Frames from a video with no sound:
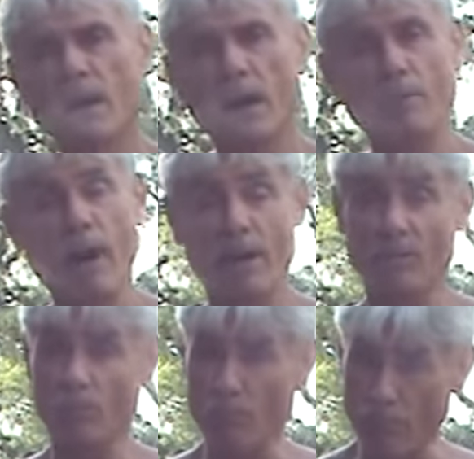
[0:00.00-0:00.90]
Uh, my
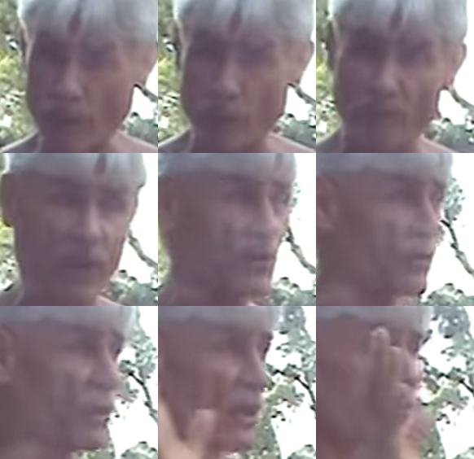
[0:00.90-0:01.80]
bedroom
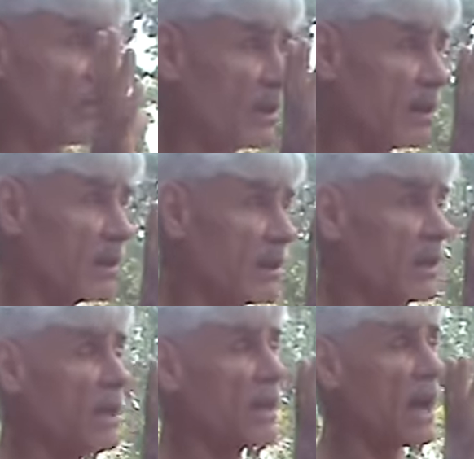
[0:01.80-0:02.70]
faces east, and
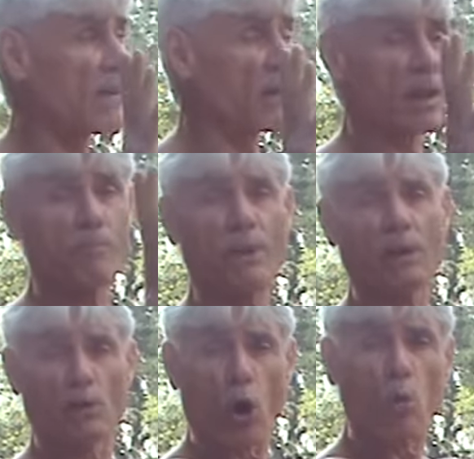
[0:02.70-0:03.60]
I've got a
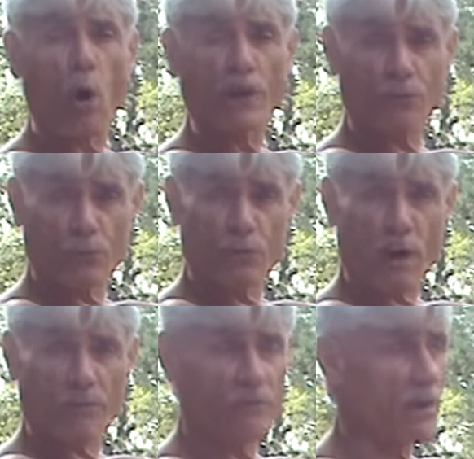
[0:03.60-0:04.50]
big loquat tree
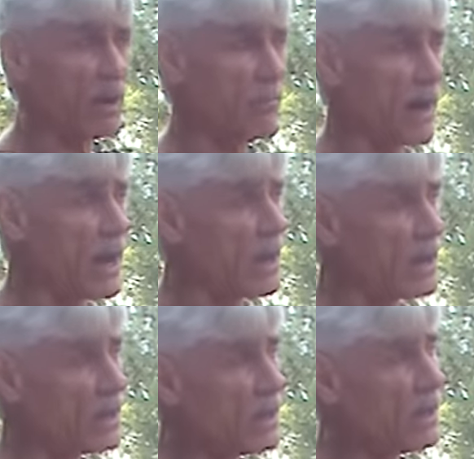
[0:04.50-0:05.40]
right in front of
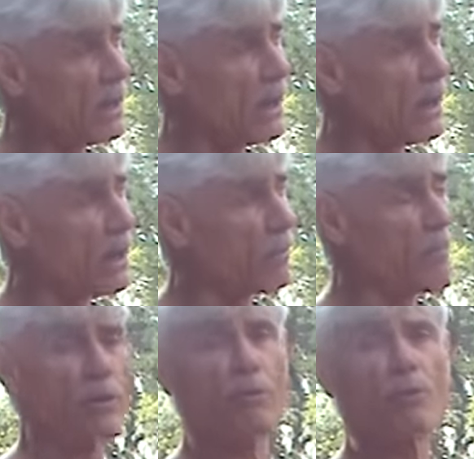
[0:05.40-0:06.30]
my uh,
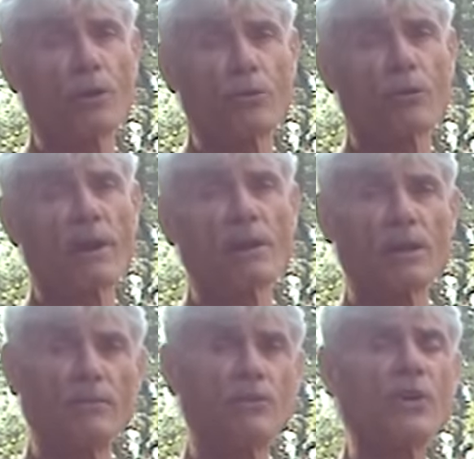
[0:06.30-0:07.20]
bedroom window so I can
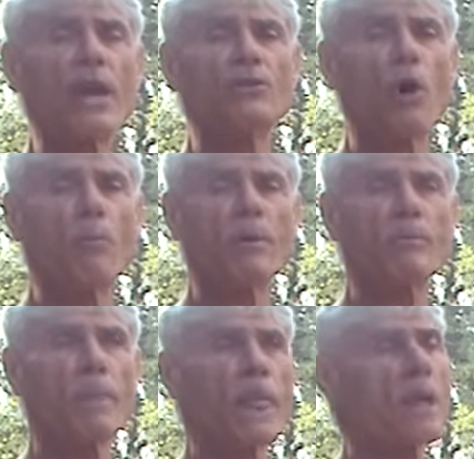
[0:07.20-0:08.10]
leave the shades
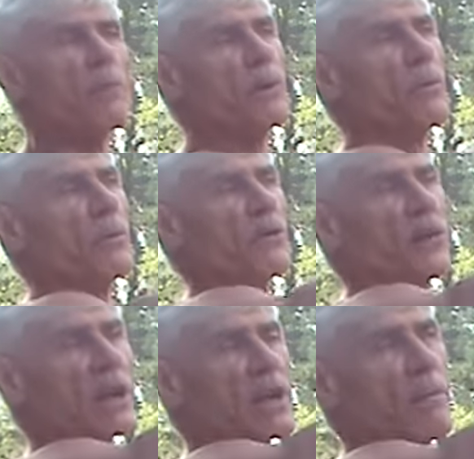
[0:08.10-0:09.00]
open. But when the
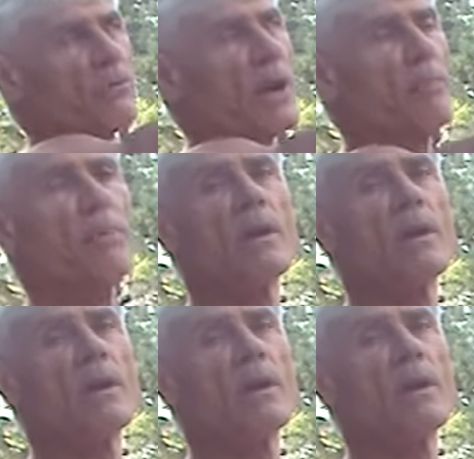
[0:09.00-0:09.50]
sun comes up,